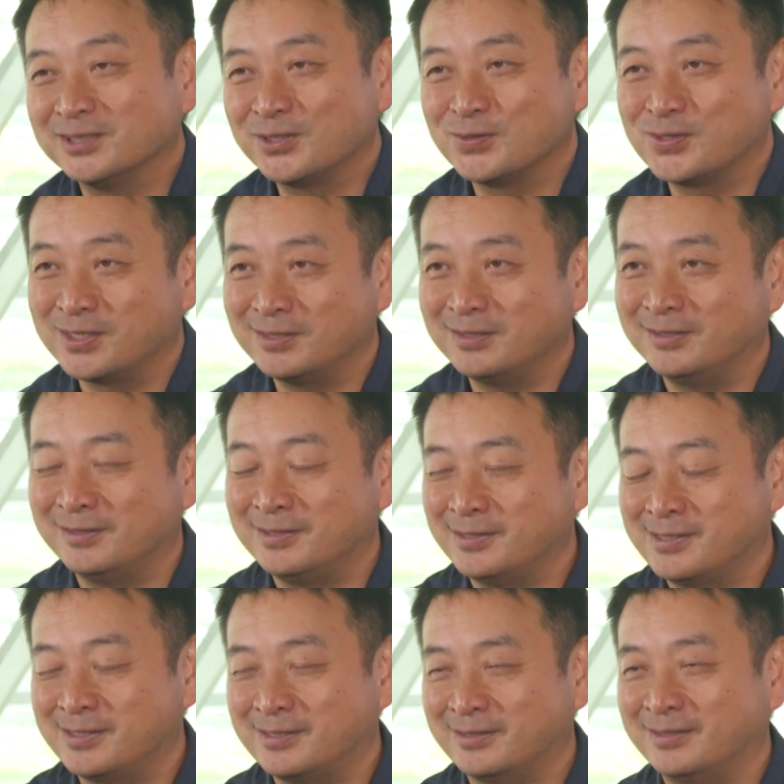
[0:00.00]
to see
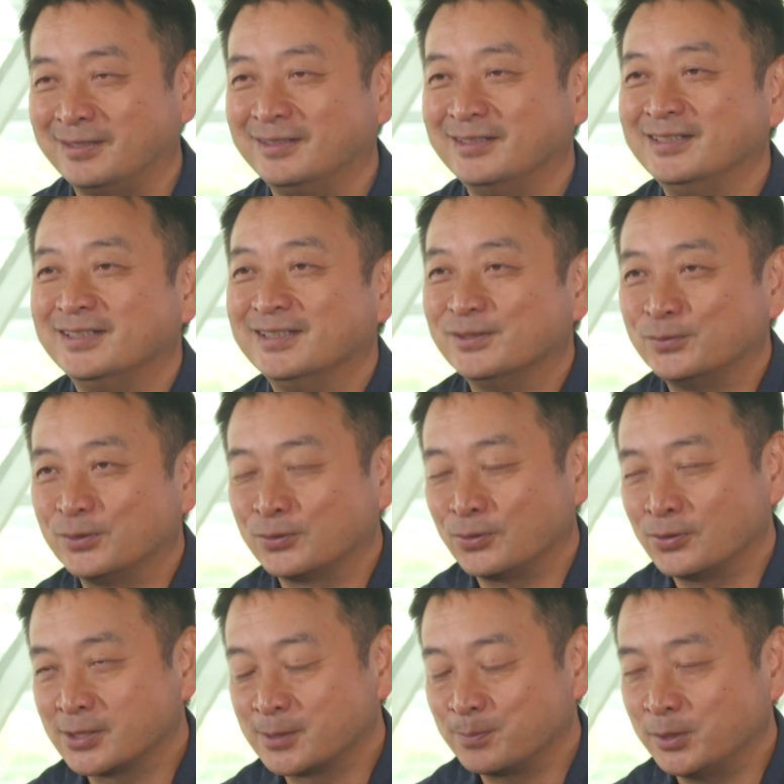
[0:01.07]
these
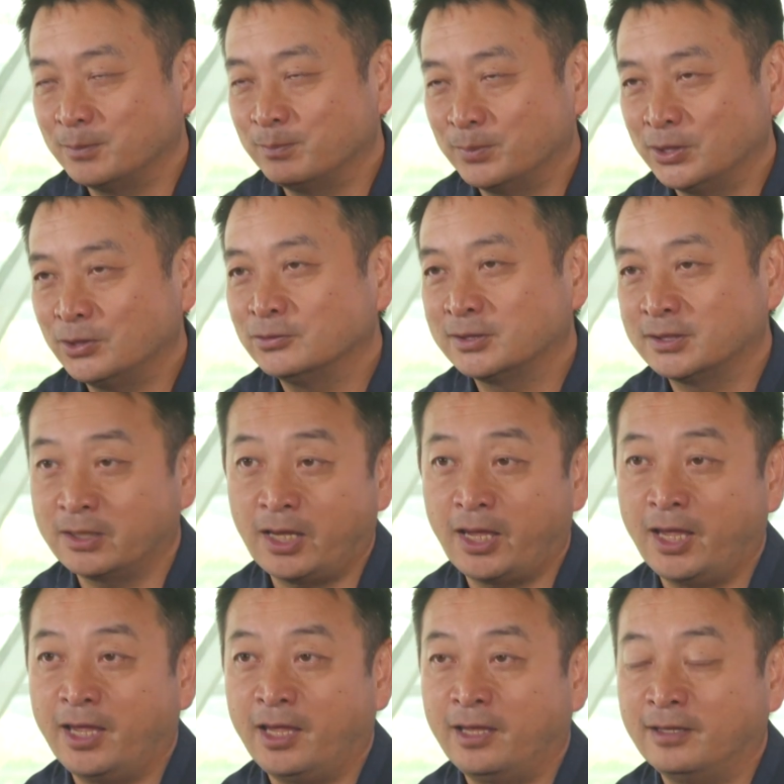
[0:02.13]
resorts being built,
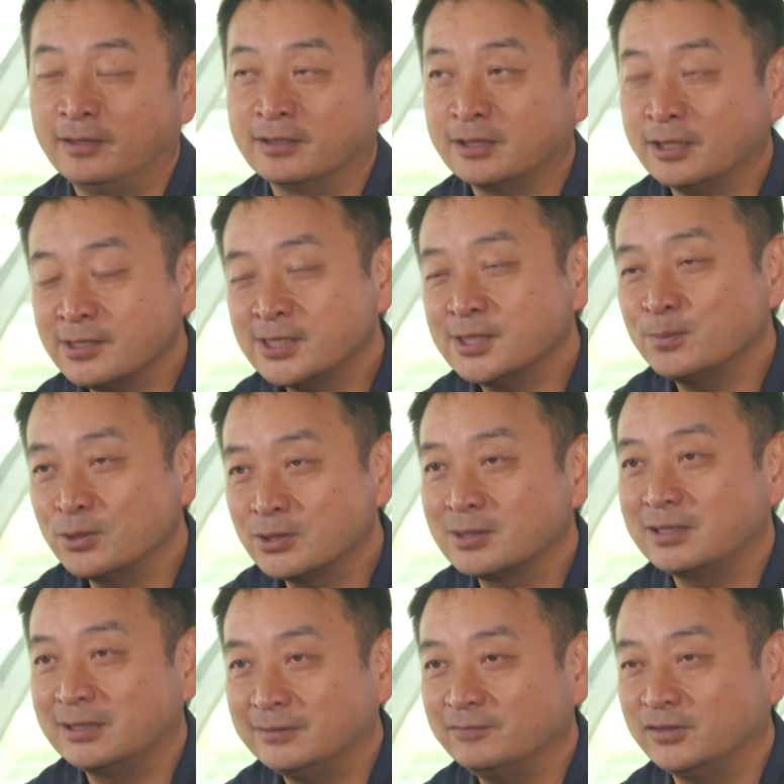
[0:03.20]
and the customers love